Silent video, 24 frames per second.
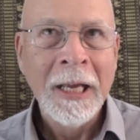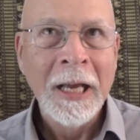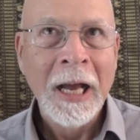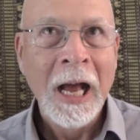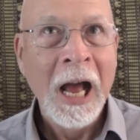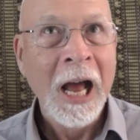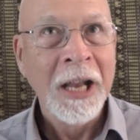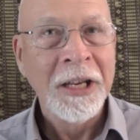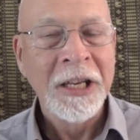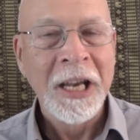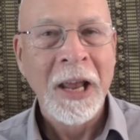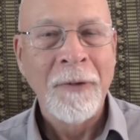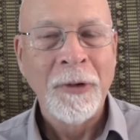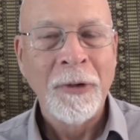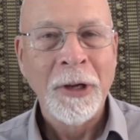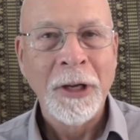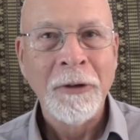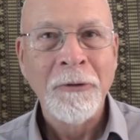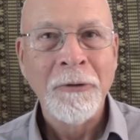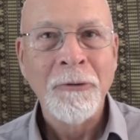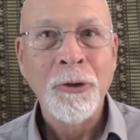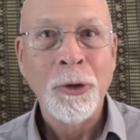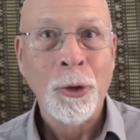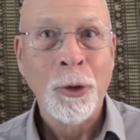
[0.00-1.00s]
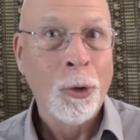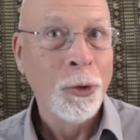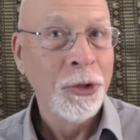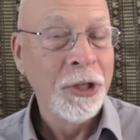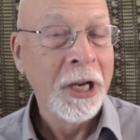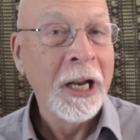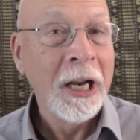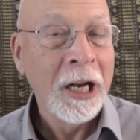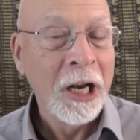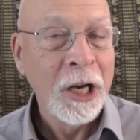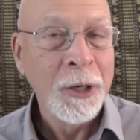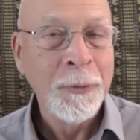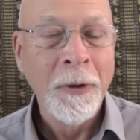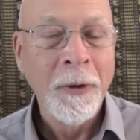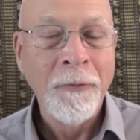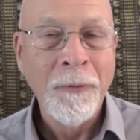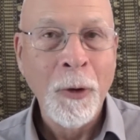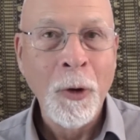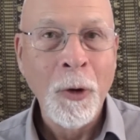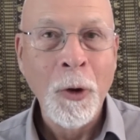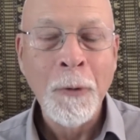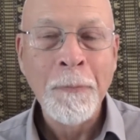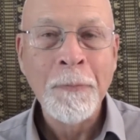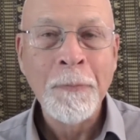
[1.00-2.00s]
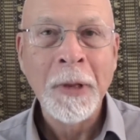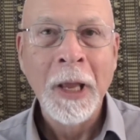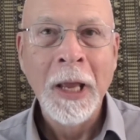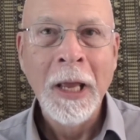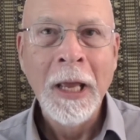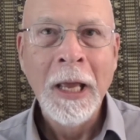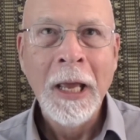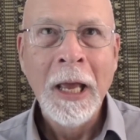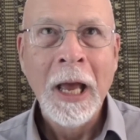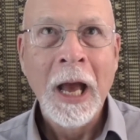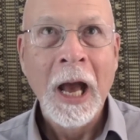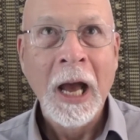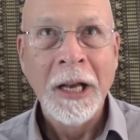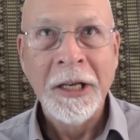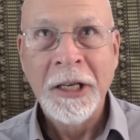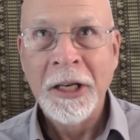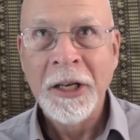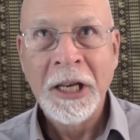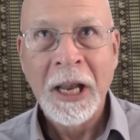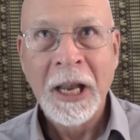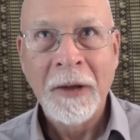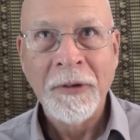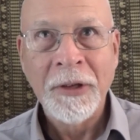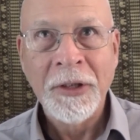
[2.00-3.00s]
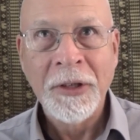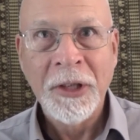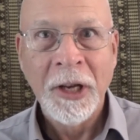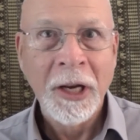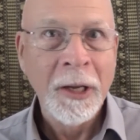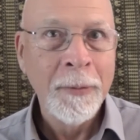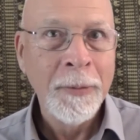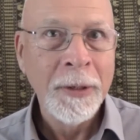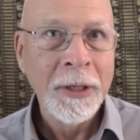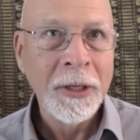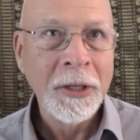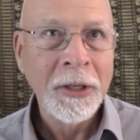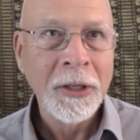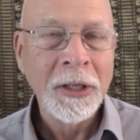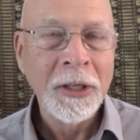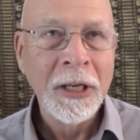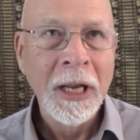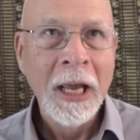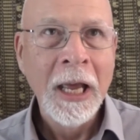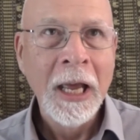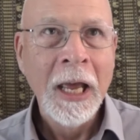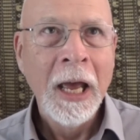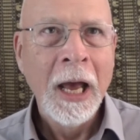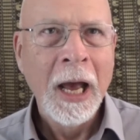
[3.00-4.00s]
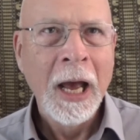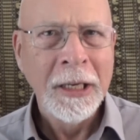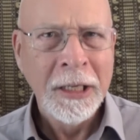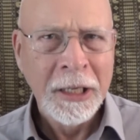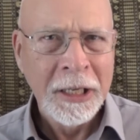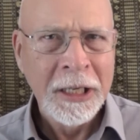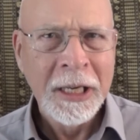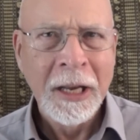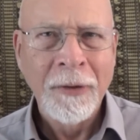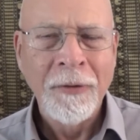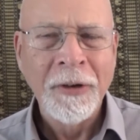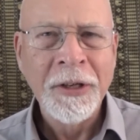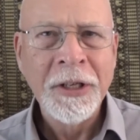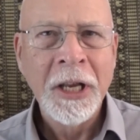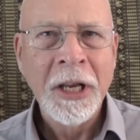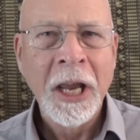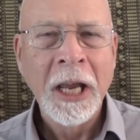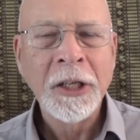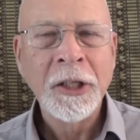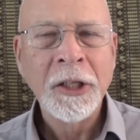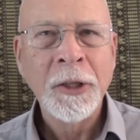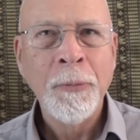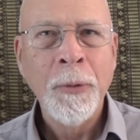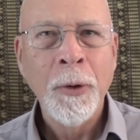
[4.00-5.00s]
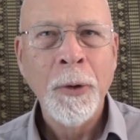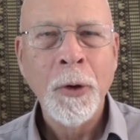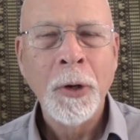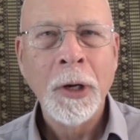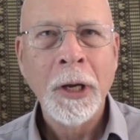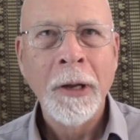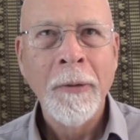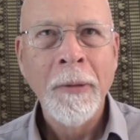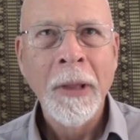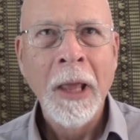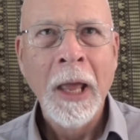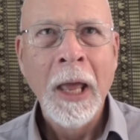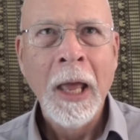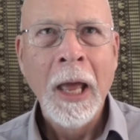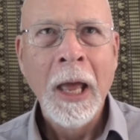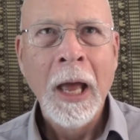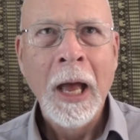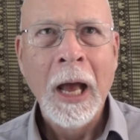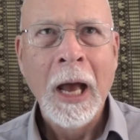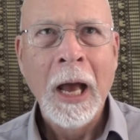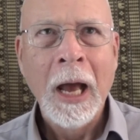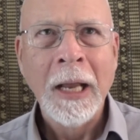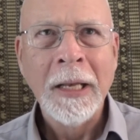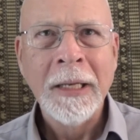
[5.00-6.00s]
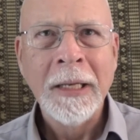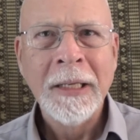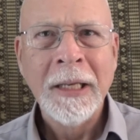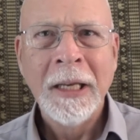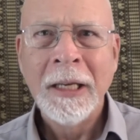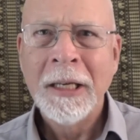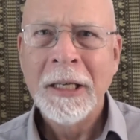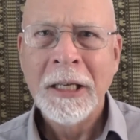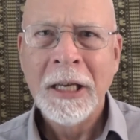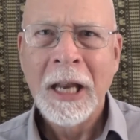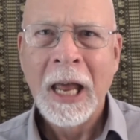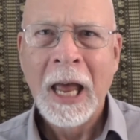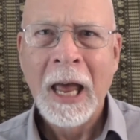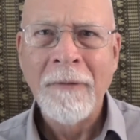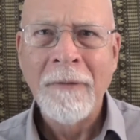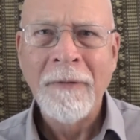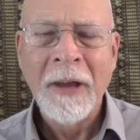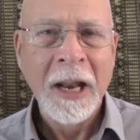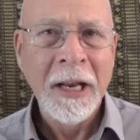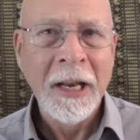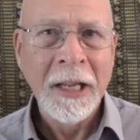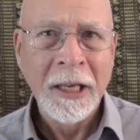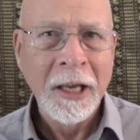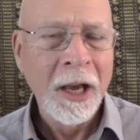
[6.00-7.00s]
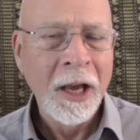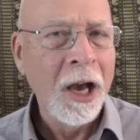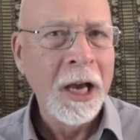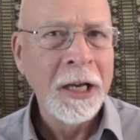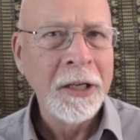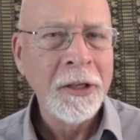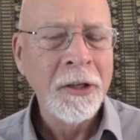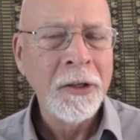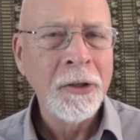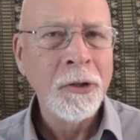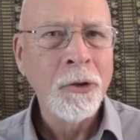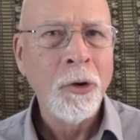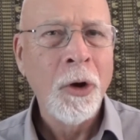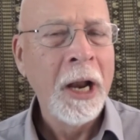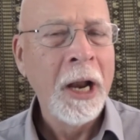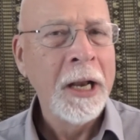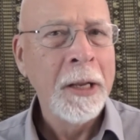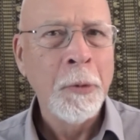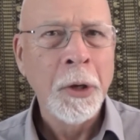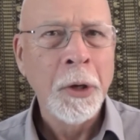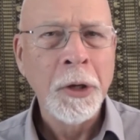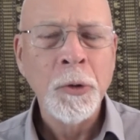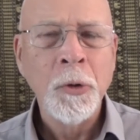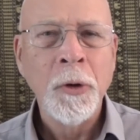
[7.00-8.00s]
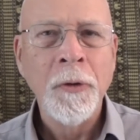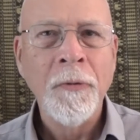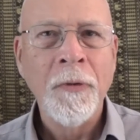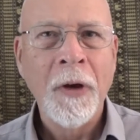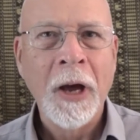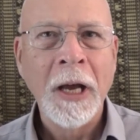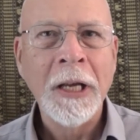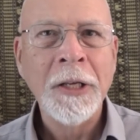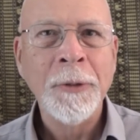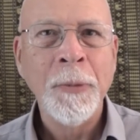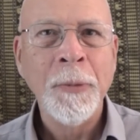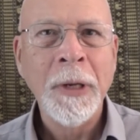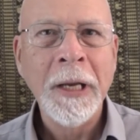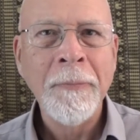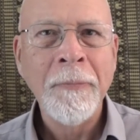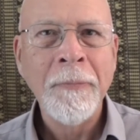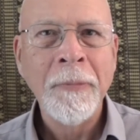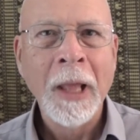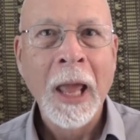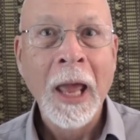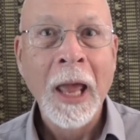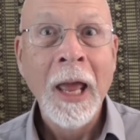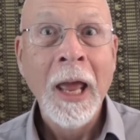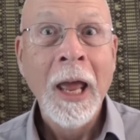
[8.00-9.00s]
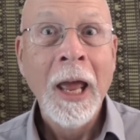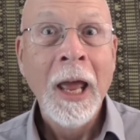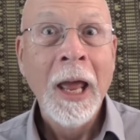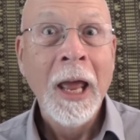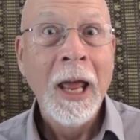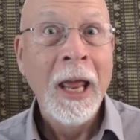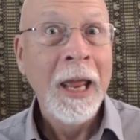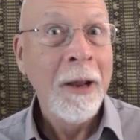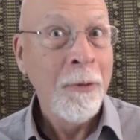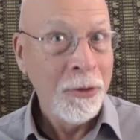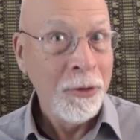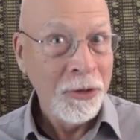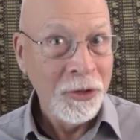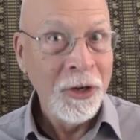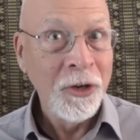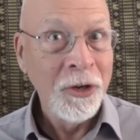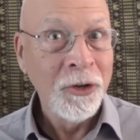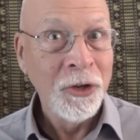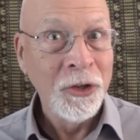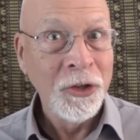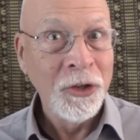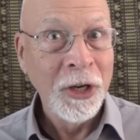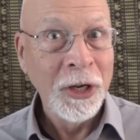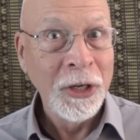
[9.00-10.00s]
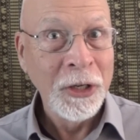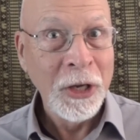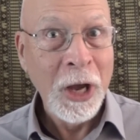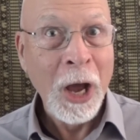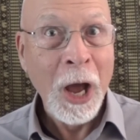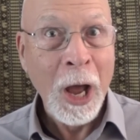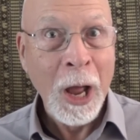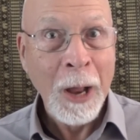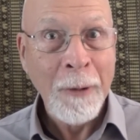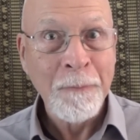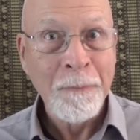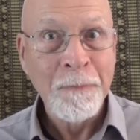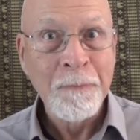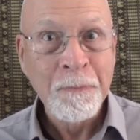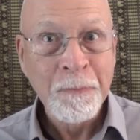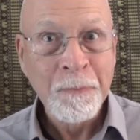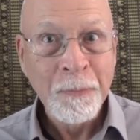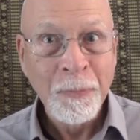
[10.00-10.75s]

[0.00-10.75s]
I'd never taught English before. I didn't have a syllabus. I didn't have a textbook. I didn't have any guidance or anyone to advise me. It was an interesting time.